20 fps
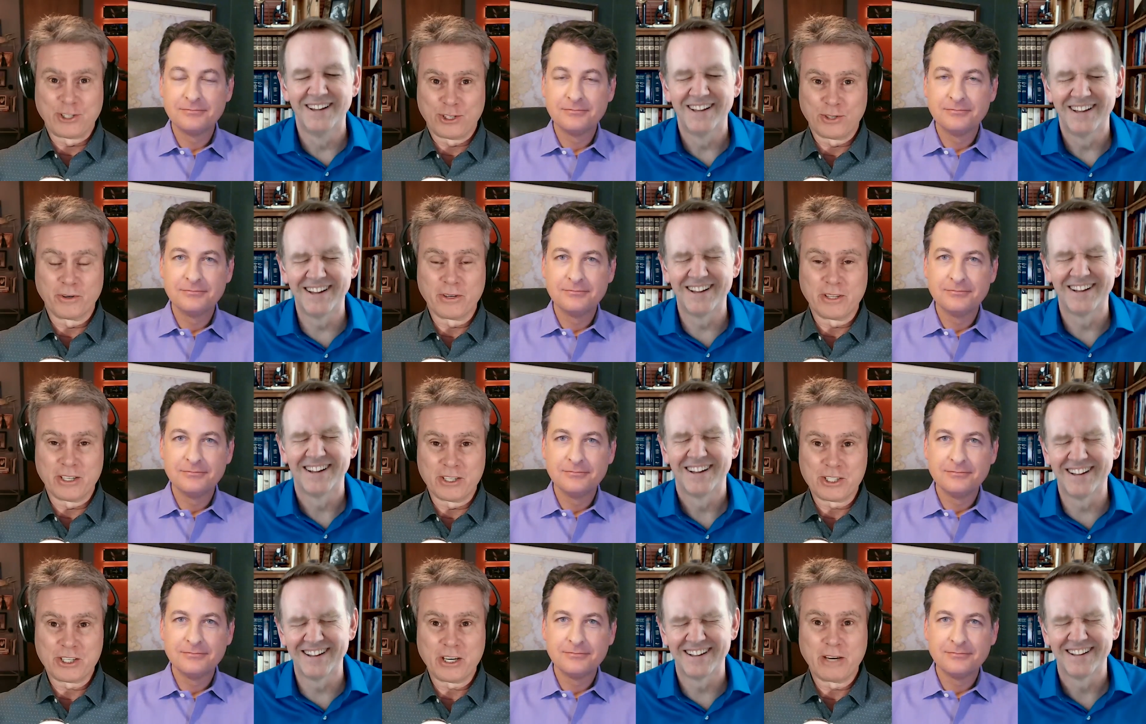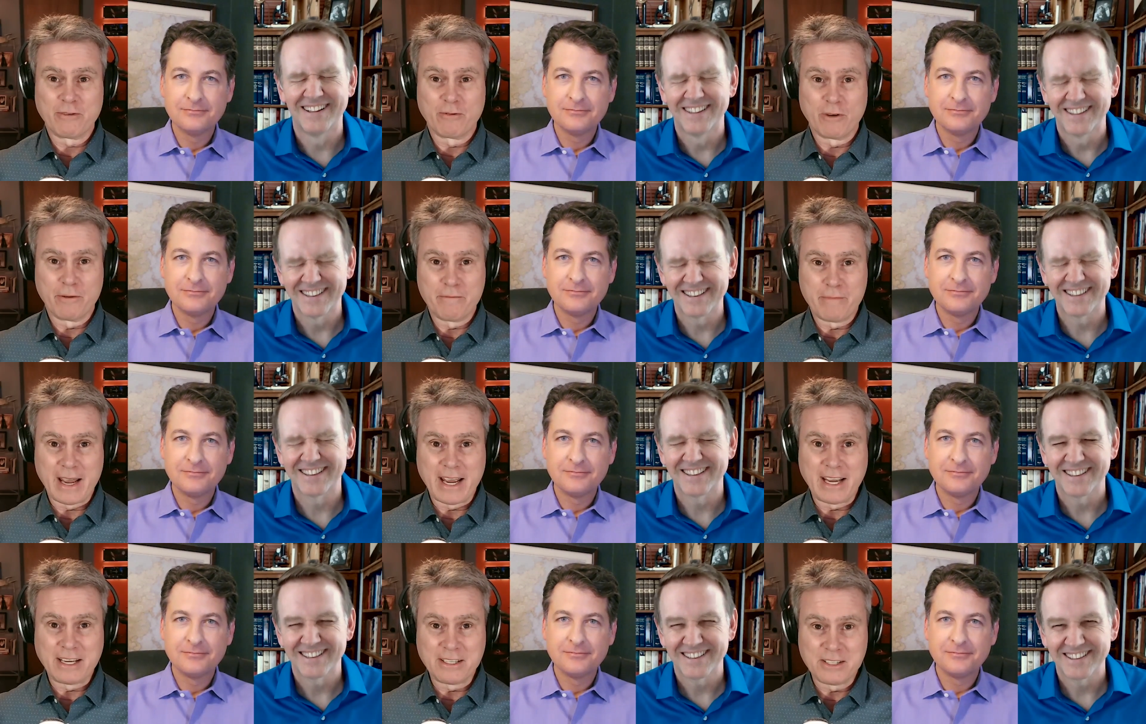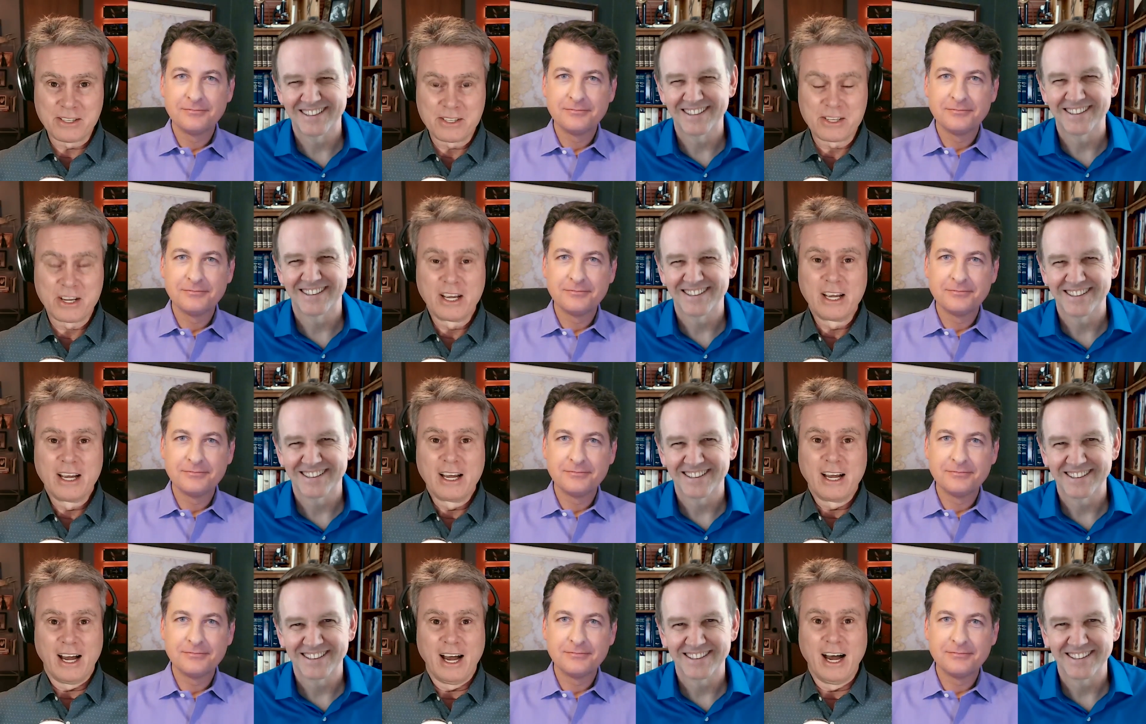Speaker 1: sure that she remains
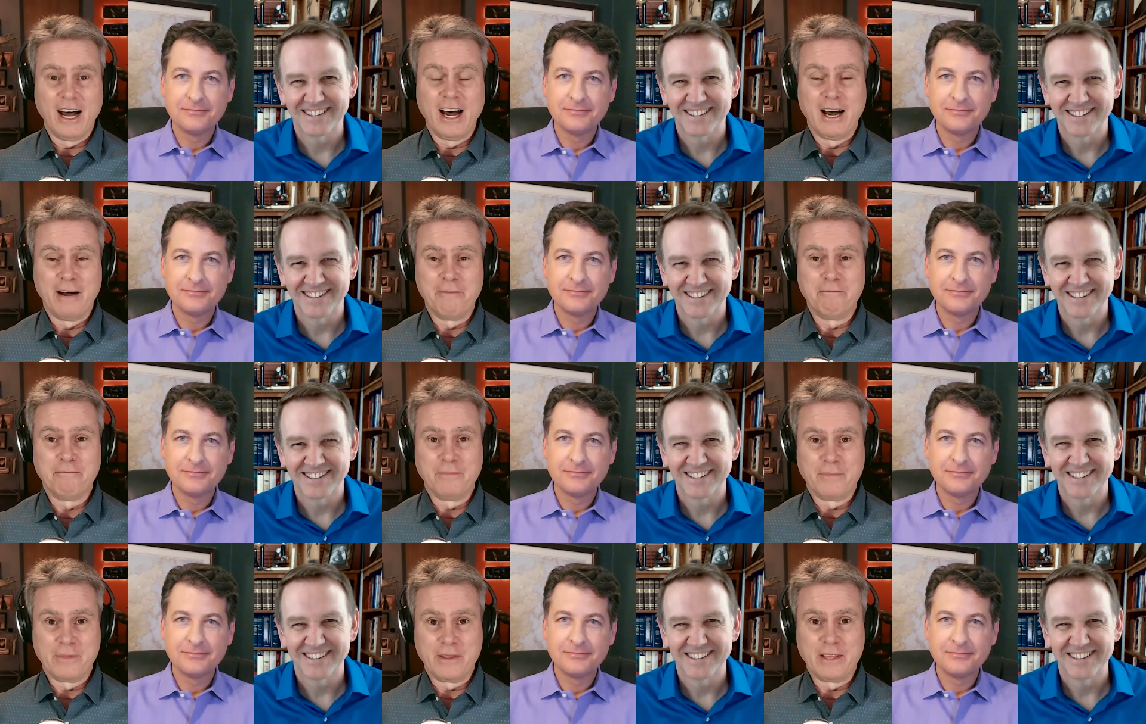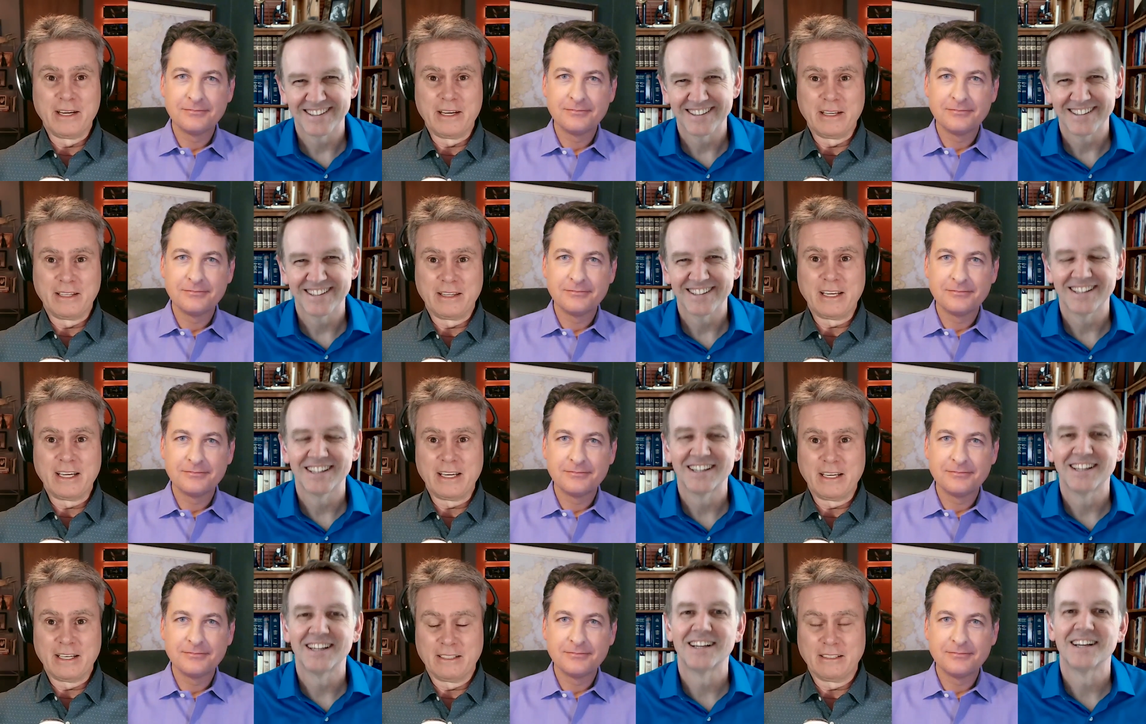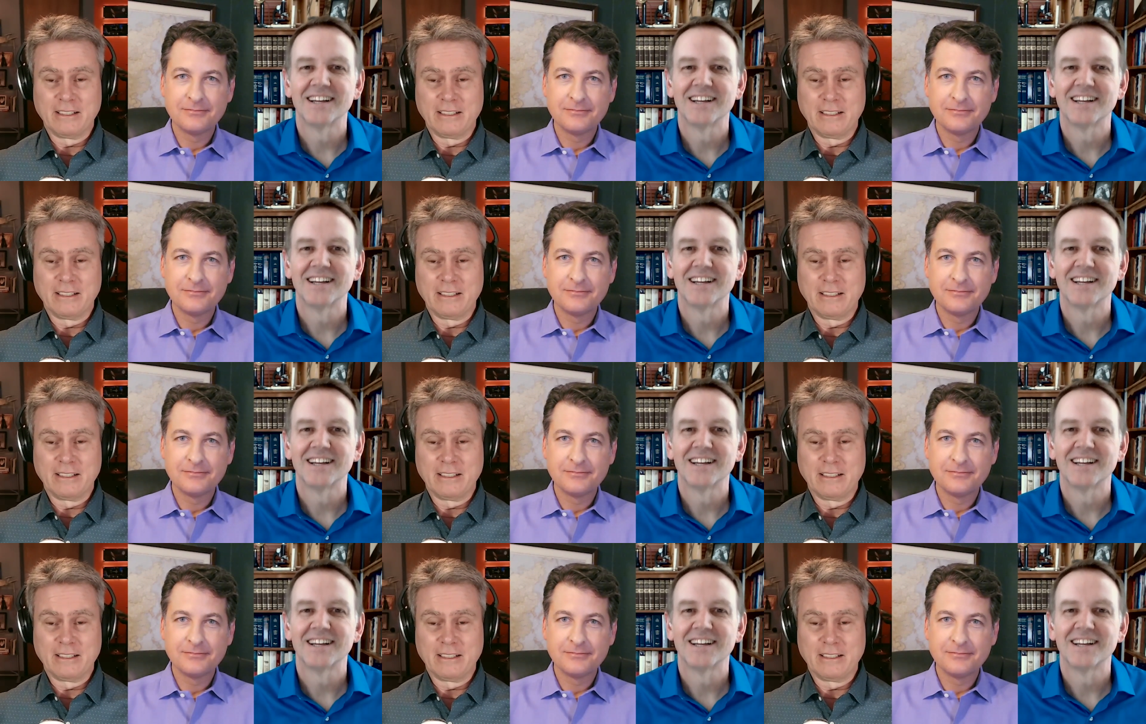um, the the